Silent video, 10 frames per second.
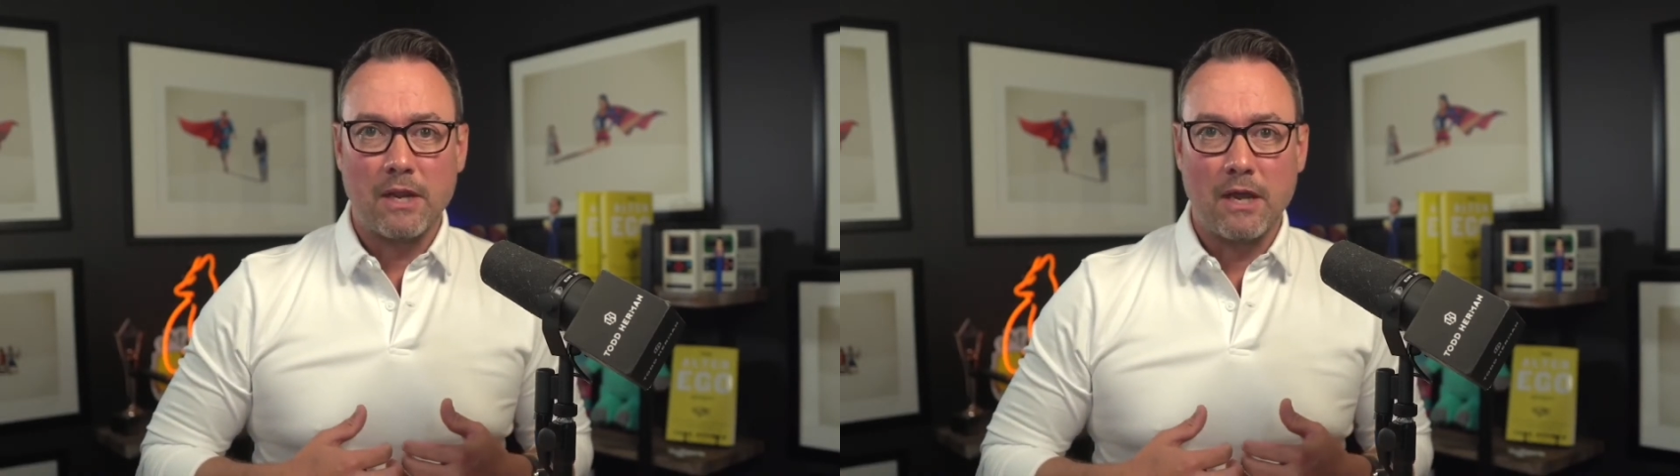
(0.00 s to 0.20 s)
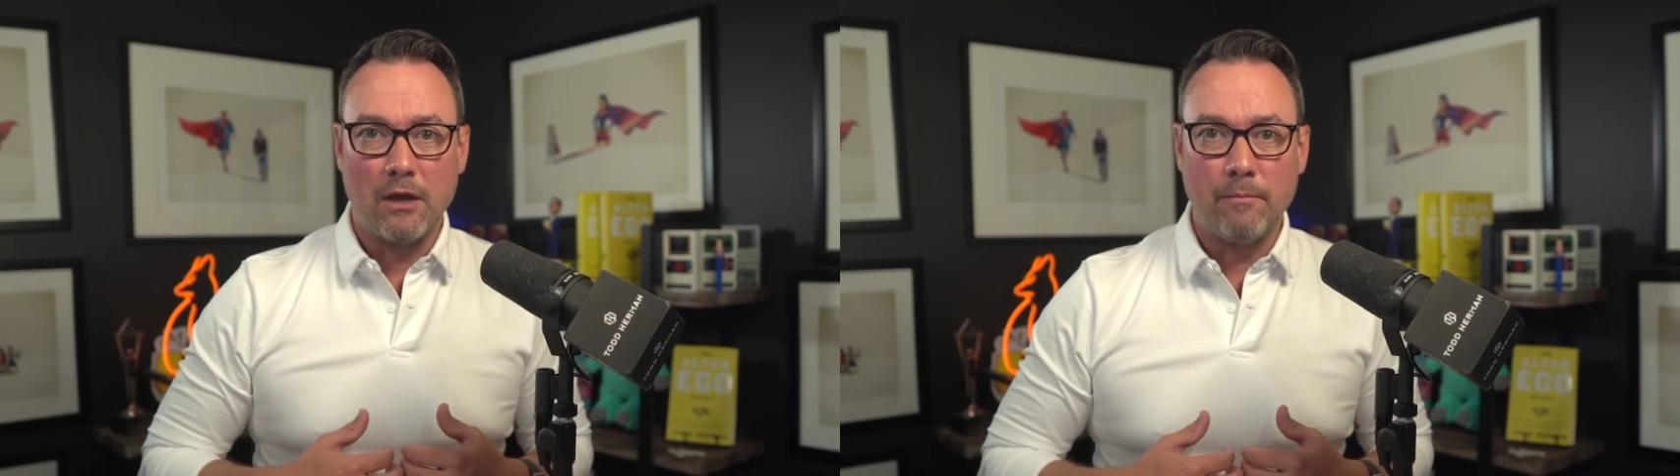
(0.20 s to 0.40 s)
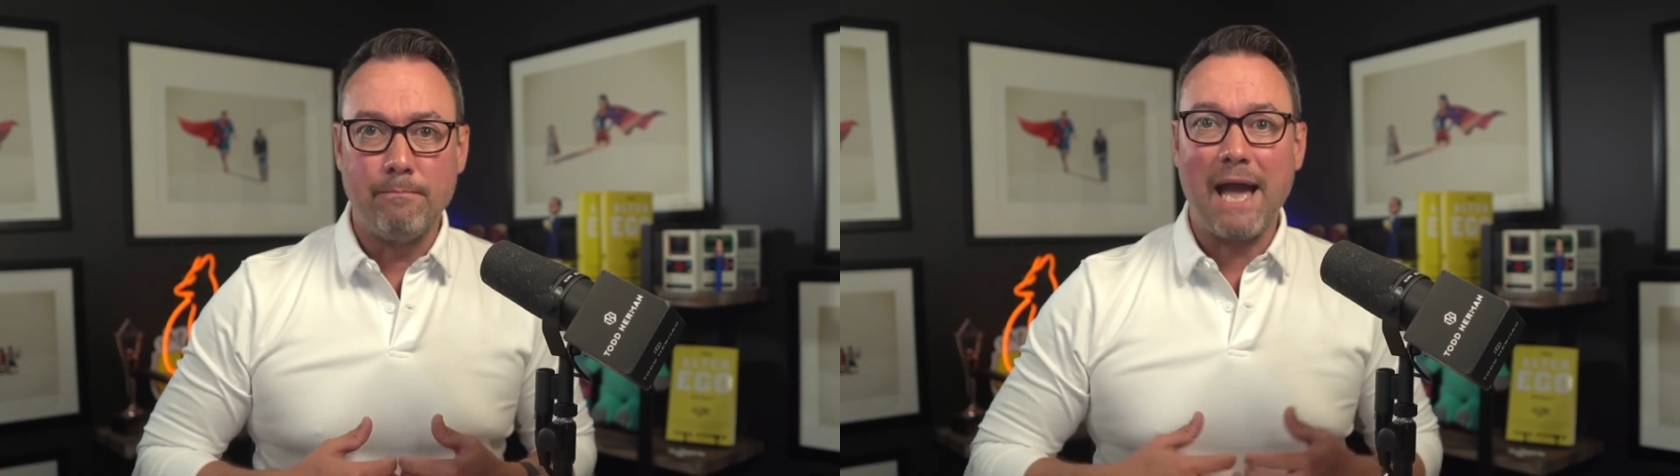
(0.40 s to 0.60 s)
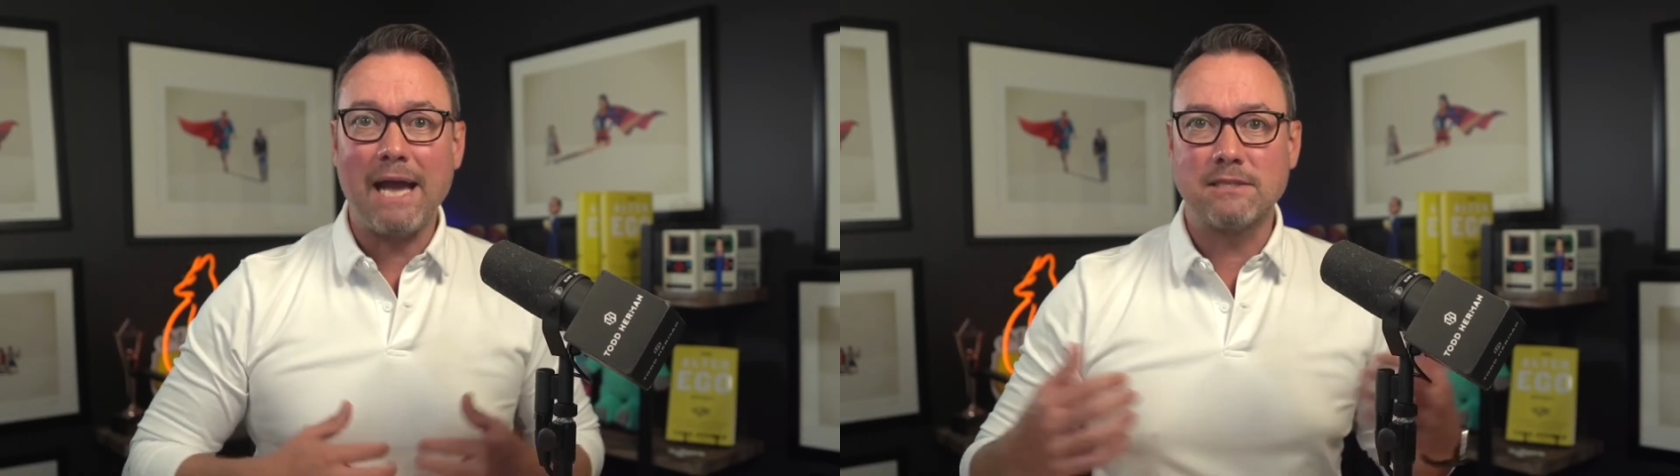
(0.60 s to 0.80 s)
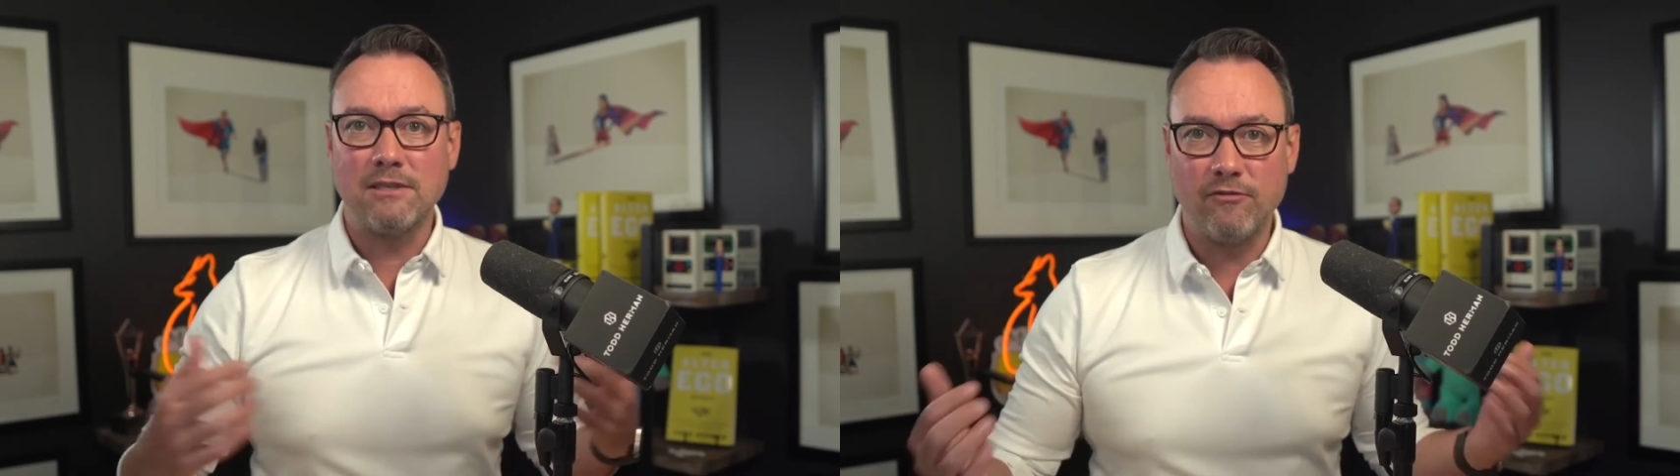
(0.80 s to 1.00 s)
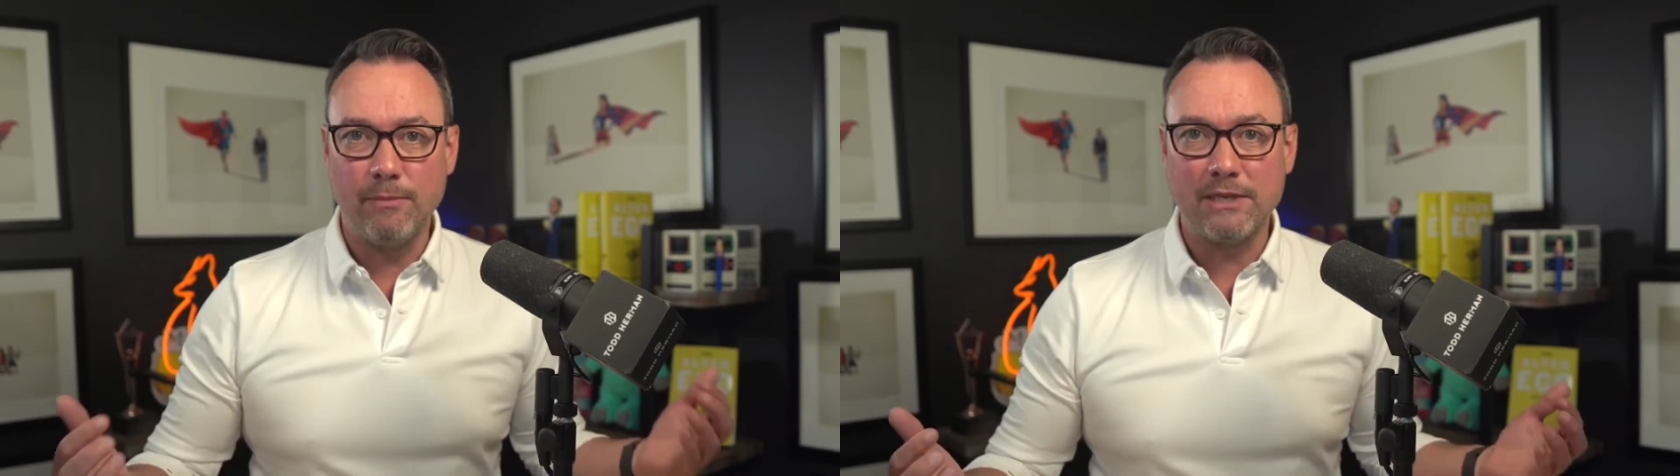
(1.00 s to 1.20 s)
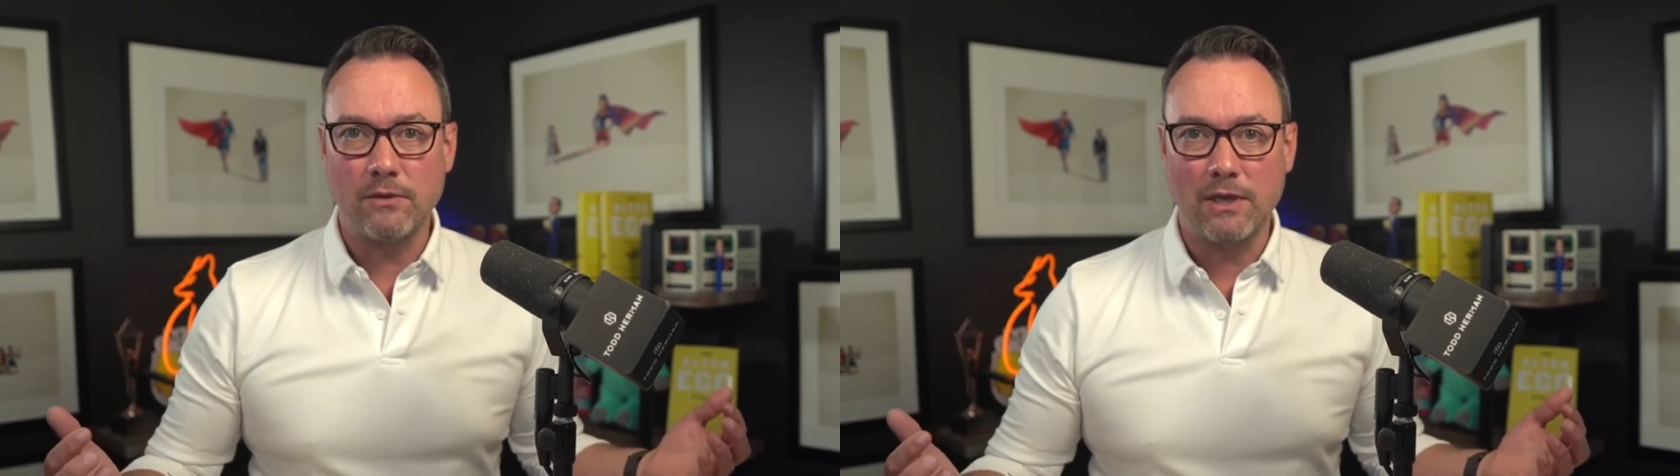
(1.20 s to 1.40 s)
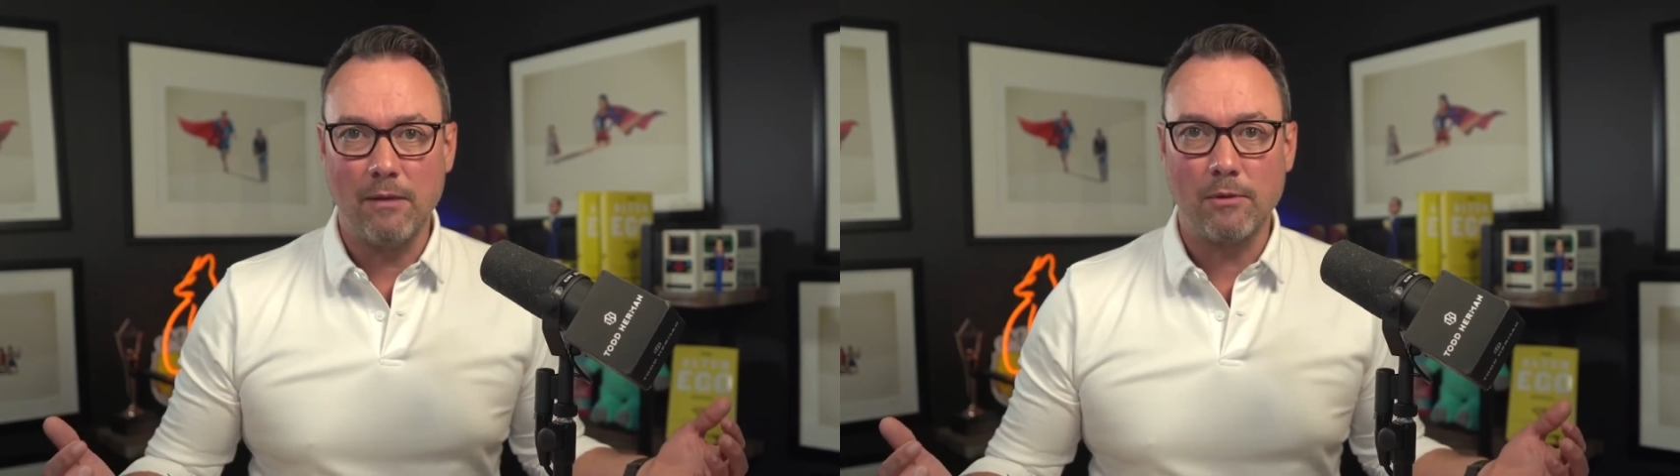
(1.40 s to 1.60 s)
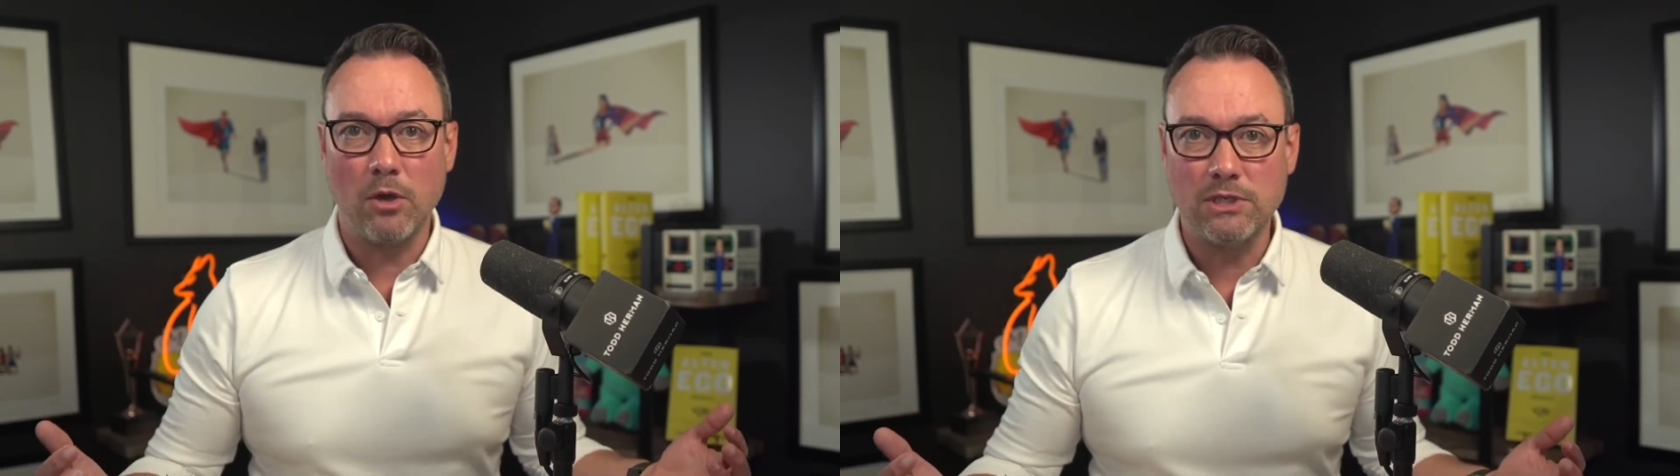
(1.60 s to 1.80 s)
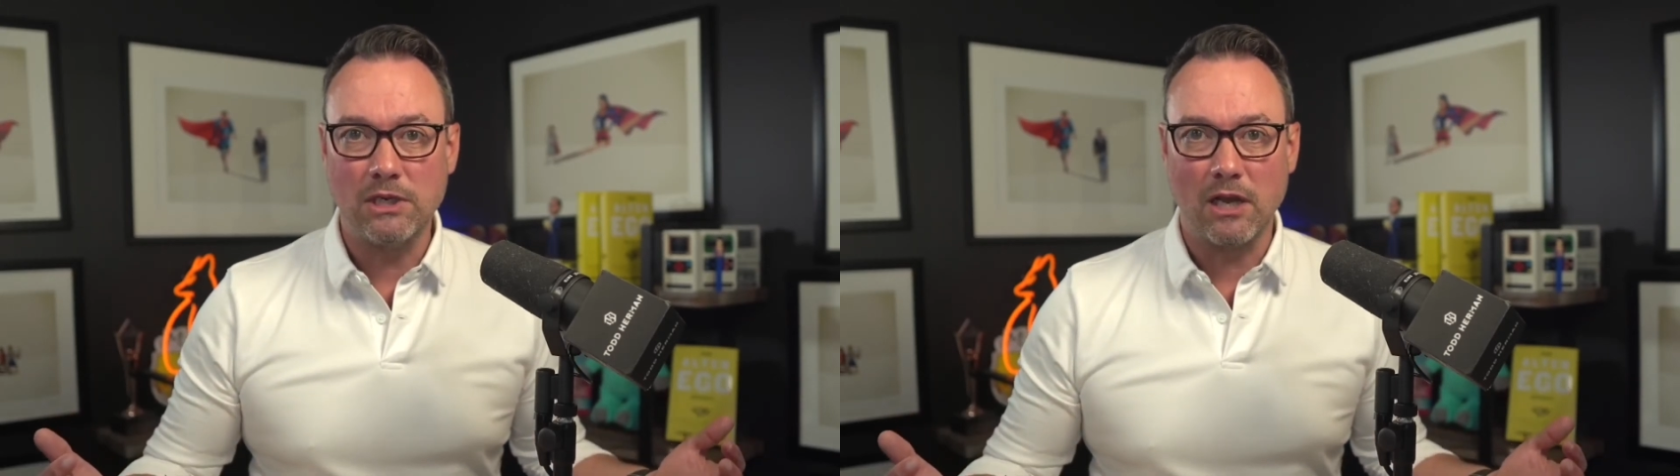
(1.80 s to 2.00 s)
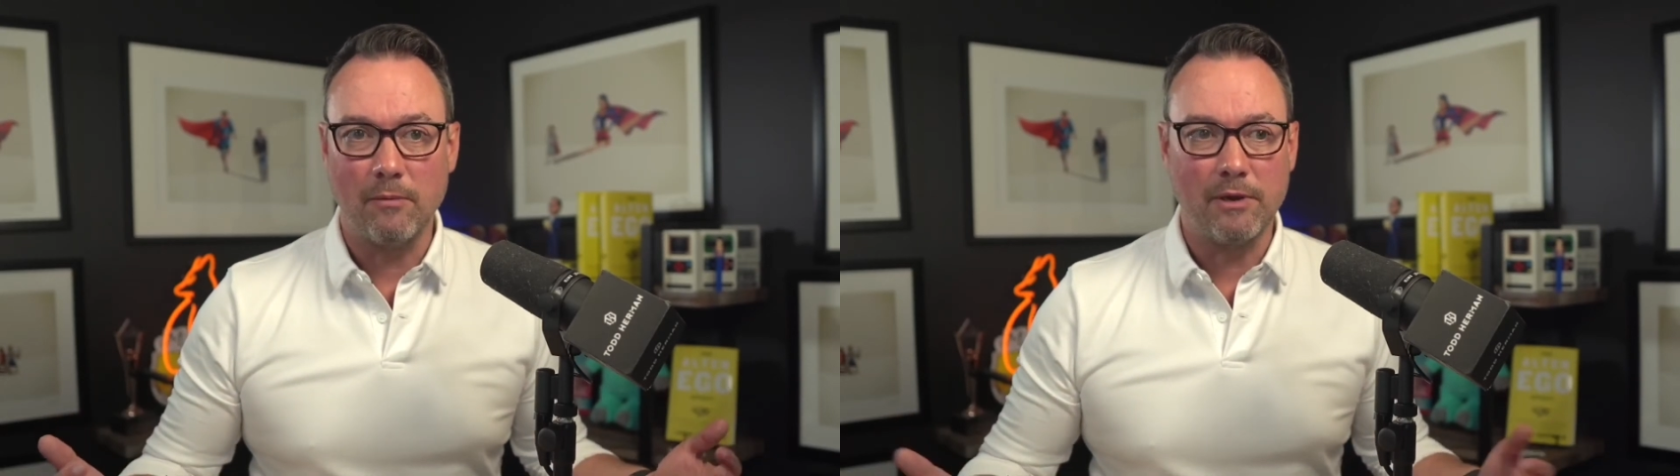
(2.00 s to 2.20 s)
a massive mental game coaching company,